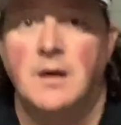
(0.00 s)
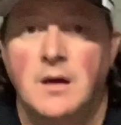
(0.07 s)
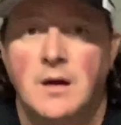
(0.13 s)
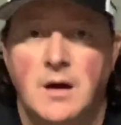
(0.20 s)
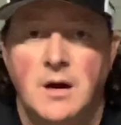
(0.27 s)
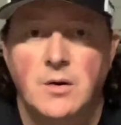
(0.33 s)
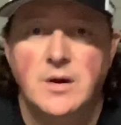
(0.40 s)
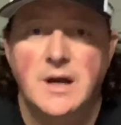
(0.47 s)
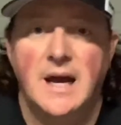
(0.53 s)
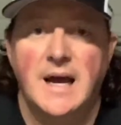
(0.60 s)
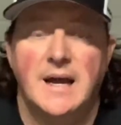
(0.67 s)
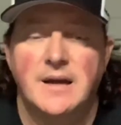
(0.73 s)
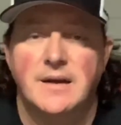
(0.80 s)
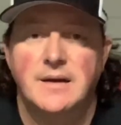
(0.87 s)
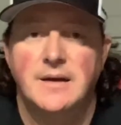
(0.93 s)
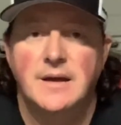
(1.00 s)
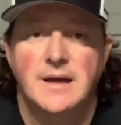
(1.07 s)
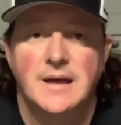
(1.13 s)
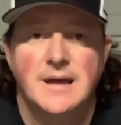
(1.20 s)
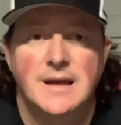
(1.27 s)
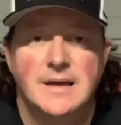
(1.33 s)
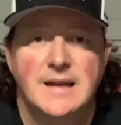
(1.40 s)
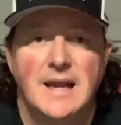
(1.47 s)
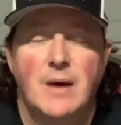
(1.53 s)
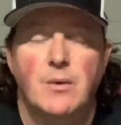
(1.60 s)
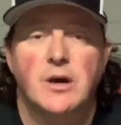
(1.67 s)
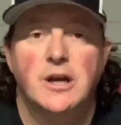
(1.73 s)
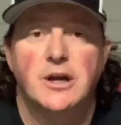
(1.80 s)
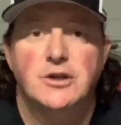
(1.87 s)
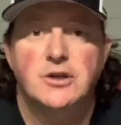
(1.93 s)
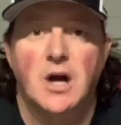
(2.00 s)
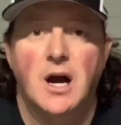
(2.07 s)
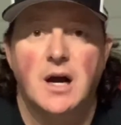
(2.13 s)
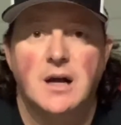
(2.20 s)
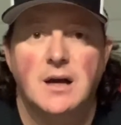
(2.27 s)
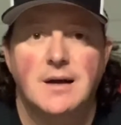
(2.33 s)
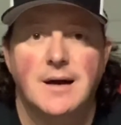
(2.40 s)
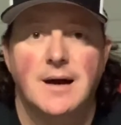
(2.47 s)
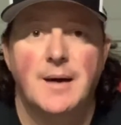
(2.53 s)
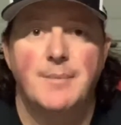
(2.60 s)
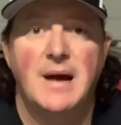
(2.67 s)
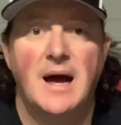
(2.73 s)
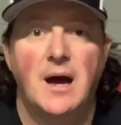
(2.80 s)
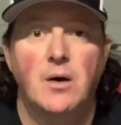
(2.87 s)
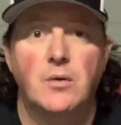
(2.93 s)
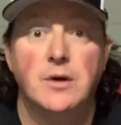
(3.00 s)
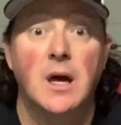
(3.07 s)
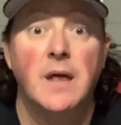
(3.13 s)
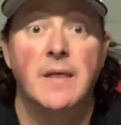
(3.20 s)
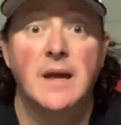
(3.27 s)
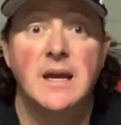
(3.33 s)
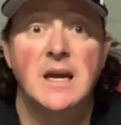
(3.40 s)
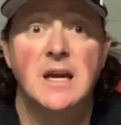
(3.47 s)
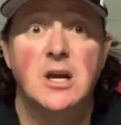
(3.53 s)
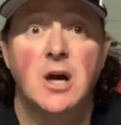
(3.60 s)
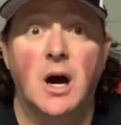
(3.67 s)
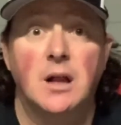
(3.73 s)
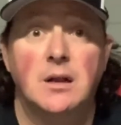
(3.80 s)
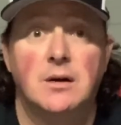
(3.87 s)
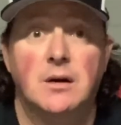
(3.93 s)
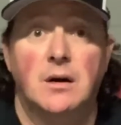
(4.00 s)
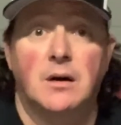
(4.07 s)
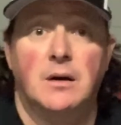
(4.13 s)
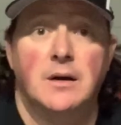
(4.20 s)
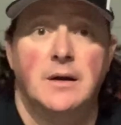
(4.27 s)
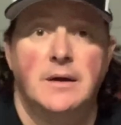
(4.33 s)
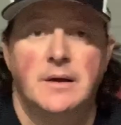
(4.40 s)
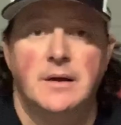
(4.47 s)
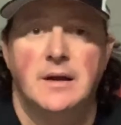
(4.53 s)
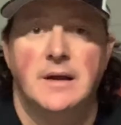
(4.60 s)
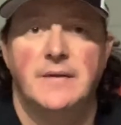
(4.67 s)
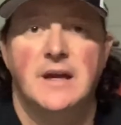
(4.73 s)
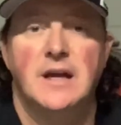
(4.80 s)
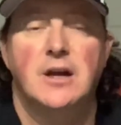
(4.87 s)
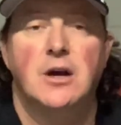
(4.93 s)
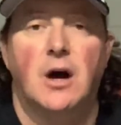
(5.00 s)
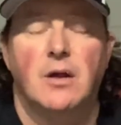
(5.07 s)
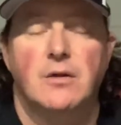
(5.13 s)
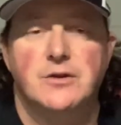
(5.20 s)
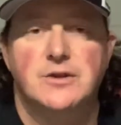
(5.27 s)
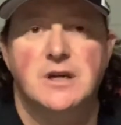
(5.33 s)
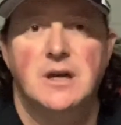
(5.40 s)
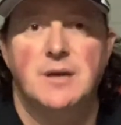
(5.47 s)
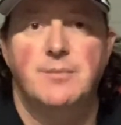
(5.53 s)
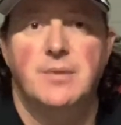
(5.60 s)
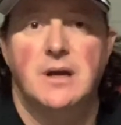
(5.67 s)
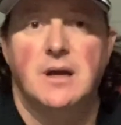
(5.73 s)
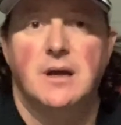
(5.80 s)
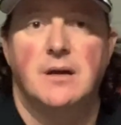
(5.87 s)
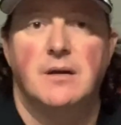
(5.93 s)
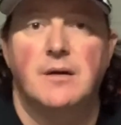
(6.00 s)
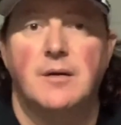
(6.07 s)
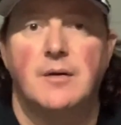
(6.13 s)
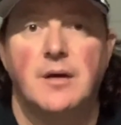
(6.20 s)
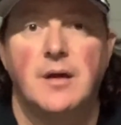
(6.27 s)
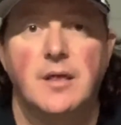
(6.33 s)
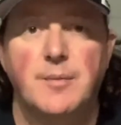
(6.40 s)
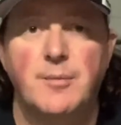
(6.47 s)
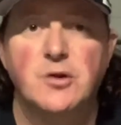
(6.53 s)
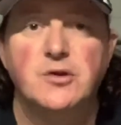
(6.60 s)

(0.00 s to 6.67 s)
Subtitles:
Okay, now we're going to talk about the e-collar. And the e-collar is going to be the most